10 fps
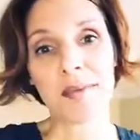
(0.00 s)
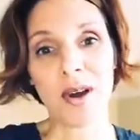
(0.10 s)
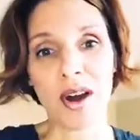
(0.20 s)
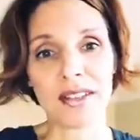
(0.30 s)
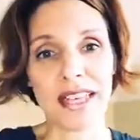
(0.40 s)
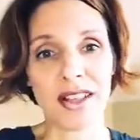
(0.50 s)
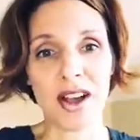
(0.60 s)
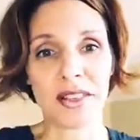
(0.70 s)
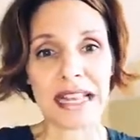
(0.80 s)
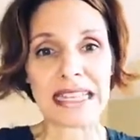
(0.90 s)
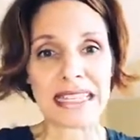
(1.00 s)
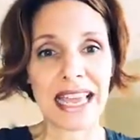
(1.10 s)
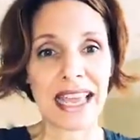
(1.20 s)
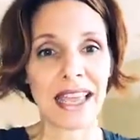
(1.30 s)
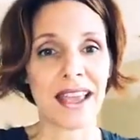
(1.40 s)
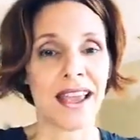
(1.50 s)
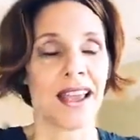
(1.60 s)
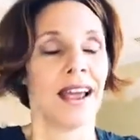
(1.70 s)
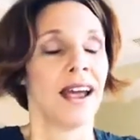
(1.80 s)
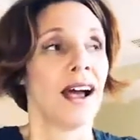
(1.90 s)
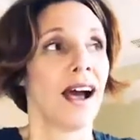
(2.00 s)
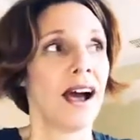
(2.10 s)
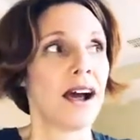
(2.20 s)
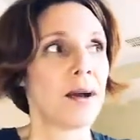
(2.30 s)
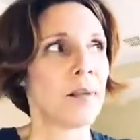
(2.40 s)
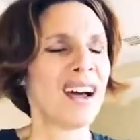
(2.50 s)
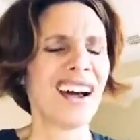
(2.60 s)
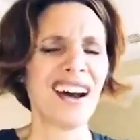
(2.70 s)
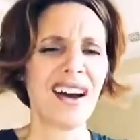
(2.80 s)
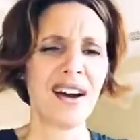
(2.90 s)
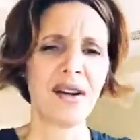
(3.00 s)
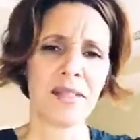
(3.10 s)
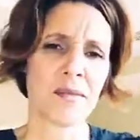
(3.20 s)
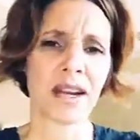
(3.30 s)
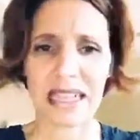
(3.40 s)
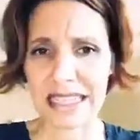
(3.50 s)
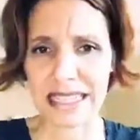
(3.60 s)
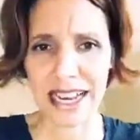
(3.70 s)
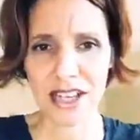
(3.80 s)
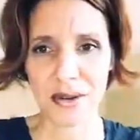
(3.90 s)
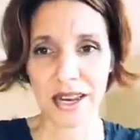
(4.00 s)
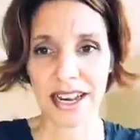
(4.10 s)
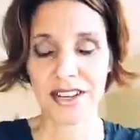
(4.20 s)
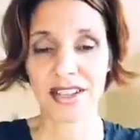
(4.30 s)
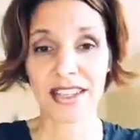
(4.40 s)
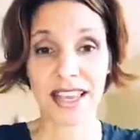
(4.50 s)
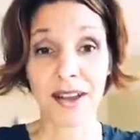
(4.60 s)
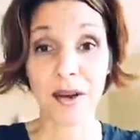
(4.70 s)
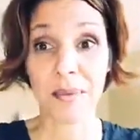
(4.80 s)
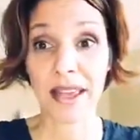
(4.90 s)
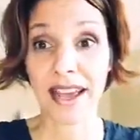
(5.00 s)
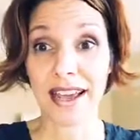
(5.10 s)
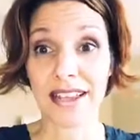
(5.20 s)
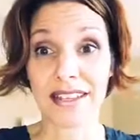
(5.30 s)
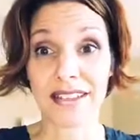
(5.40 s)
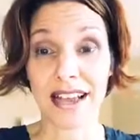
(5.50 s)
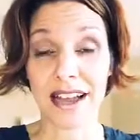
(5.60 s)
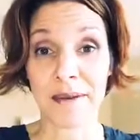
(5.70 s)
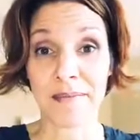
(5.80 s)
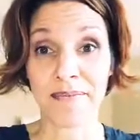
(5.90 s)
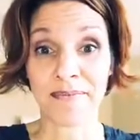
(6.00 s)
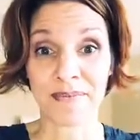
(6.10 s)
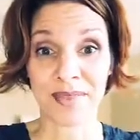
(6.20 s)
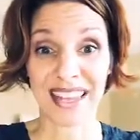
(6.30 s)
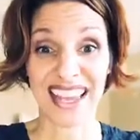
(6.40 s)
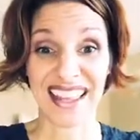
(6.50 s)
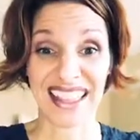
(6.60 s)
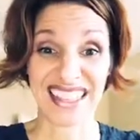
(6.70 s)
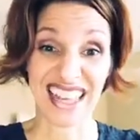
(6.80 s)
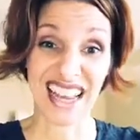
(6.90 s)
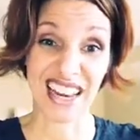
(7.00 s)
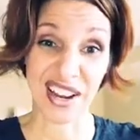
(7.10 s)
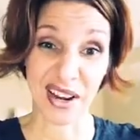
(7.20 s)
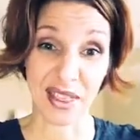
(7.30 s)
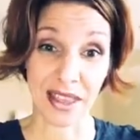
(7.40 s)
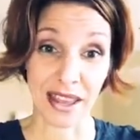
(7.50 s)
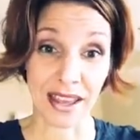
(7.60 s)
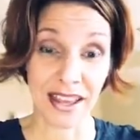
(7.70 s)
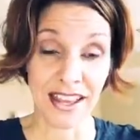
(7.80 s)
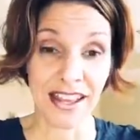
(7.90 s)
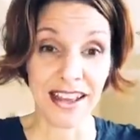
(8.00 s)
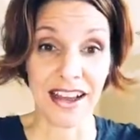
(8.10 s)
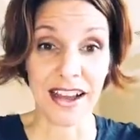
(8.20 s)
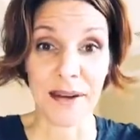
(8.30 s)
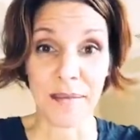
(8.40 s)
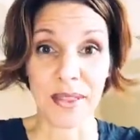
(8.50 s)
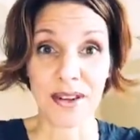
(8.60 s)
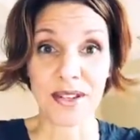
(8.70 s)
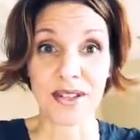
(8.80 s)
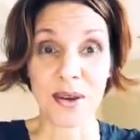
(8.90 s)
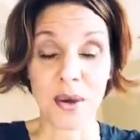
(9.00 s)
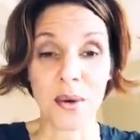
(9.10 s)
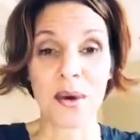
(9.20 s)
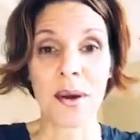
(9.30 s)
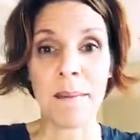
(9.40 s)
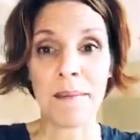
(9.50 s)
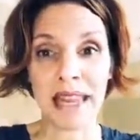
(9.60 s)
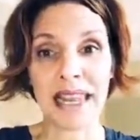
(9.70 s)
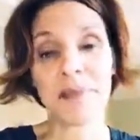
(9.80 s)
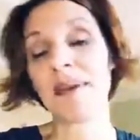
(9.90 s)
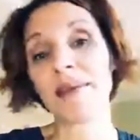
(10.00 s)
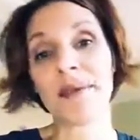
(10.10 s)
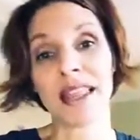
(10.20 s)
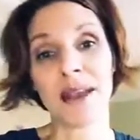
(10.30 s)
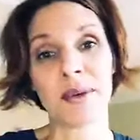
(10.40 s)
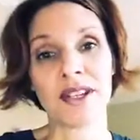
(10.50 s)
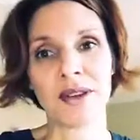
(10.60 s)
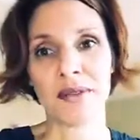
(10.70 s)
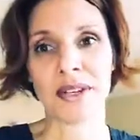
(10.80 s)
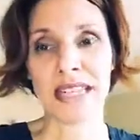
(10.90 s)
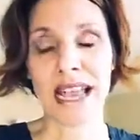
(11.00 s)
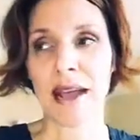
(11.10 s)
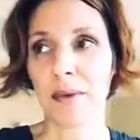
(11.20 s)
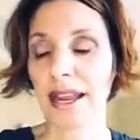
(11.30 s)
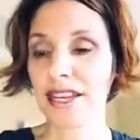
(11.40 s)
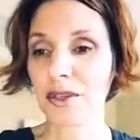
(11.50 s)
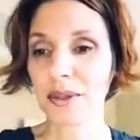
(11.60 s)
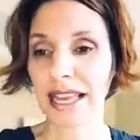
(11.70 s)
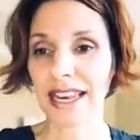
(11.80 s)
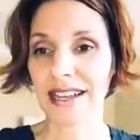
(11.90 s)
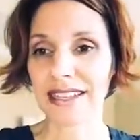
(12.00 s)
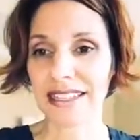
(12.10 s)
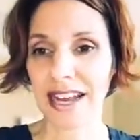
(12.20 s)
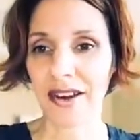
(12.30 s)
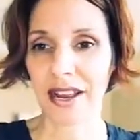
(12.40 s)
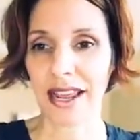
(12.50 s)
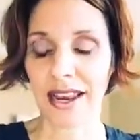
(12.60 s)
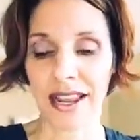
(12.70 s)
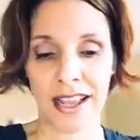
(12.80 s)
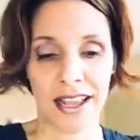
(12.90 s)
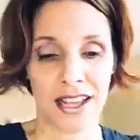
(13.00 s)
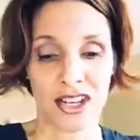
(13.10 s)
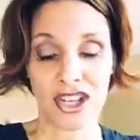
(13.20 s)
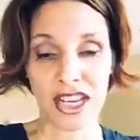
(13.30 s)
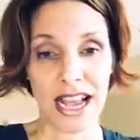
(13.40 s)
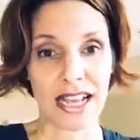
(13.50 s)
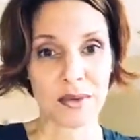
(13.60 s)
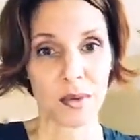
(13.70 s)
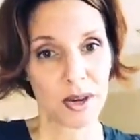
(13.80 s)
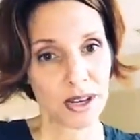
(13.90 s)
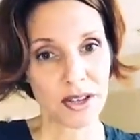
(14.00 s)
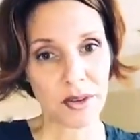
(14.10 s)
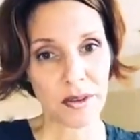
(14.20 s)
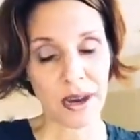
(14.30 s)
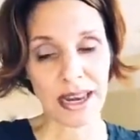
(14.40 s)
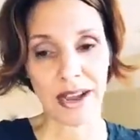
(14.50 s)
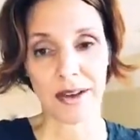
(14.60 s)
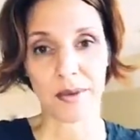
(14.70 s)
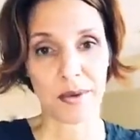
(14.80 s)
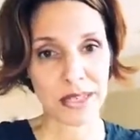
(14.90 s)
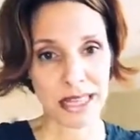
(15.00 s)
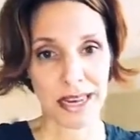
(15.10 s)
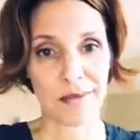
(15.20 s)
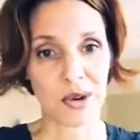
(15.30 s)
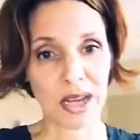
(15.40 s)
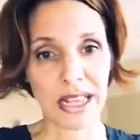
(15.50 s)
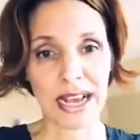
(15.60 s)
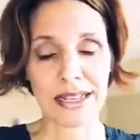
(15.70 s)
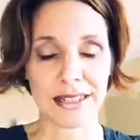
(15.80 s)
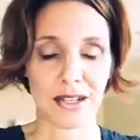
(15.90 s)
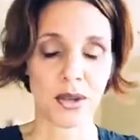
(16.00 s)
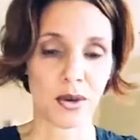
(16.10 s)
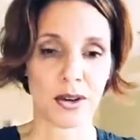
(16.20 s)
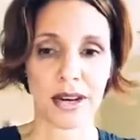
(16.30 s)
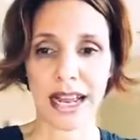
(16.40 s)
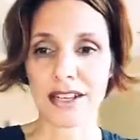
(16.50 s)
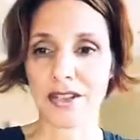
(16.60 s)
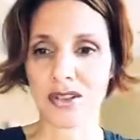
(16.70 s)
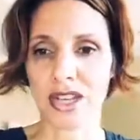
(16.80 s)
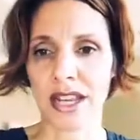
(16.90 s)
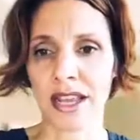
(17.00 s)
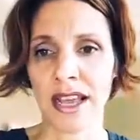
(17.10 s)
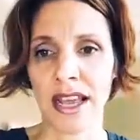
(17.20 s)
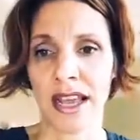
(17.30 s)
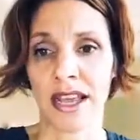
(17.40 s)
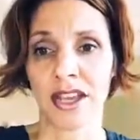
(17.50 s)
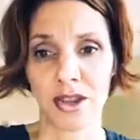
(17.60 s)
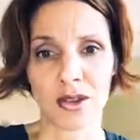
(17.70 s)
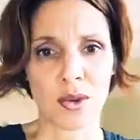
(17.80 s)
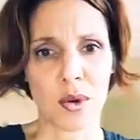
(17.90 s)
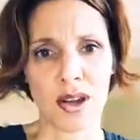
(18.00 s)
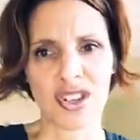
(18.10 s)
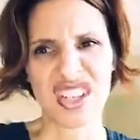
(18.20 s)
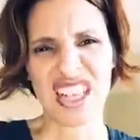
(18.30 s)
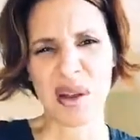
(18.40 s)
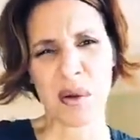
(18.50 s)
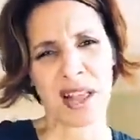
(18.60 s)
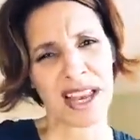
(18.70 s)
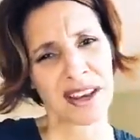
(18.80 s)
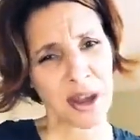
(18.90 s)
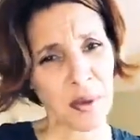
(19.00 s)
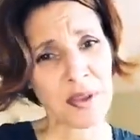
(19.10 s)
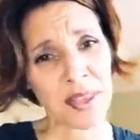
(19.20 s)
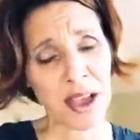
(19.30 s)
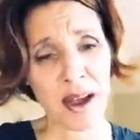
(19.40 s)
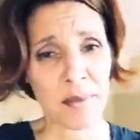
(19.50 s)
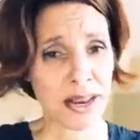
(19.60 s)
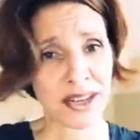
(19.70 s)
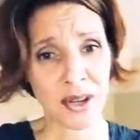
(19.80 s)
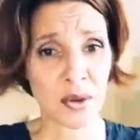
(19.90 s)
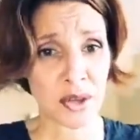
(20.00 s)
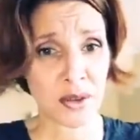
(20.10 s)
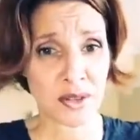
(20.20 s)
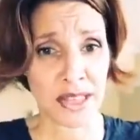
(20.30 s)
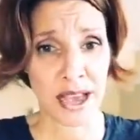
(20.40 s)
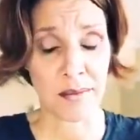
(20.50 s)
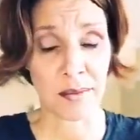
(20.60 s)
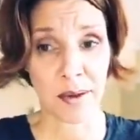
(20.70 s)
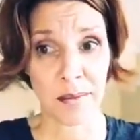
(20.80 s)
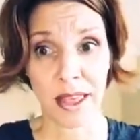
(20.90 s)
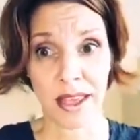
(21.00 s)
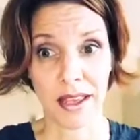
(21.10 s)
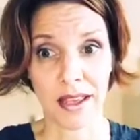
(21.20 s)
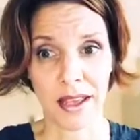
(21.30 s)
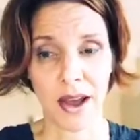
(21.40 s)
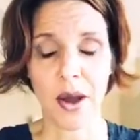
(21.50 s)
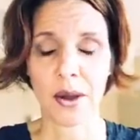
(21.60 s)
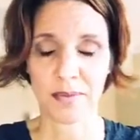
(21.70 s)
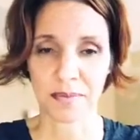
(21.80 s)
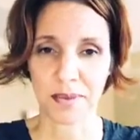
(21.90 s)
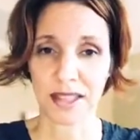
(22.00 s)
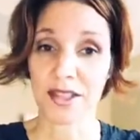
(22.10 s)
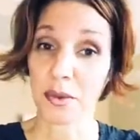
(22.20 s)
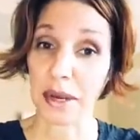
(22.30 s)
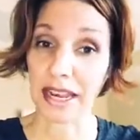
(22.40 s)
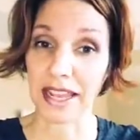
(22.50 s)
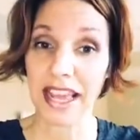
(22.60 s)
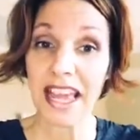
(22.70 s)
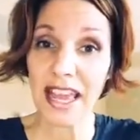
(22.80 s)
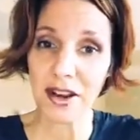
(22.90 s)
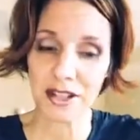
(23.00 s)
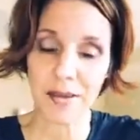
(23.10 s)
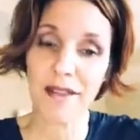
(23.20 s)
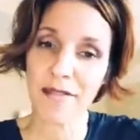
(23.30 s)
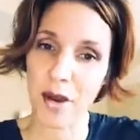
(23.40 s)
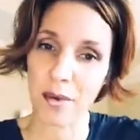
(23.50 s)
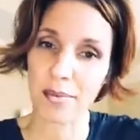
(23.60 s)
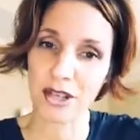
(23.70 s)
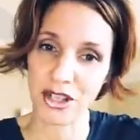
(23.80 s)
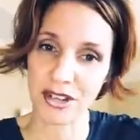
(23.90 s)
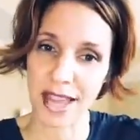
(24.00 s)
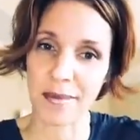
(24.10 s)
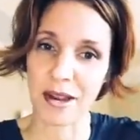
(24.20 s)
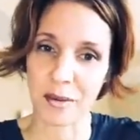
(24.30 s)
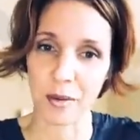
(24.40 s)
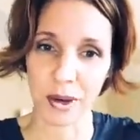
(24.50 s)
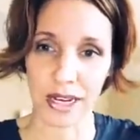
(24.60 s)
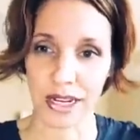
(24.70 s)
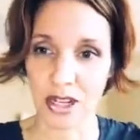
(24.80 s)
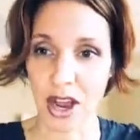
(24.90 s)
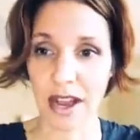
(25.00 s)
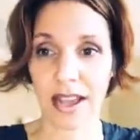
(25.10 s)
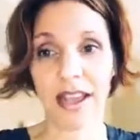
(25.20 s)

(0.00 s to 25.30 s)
all day long that say, the market's saturated, and I just giggle because, that's kind of not a thing. There's so many people that I run to every day. I ran into a lady on Saturday, and she asked, well, what are you doing right now? And we were setting up for a class, and I told her, and I asked her if she use oil. She's like, well, I know what they are, but I don't use them. I'm like, oh, sweetie, here's my phone. Put your name in it. We're going to talk.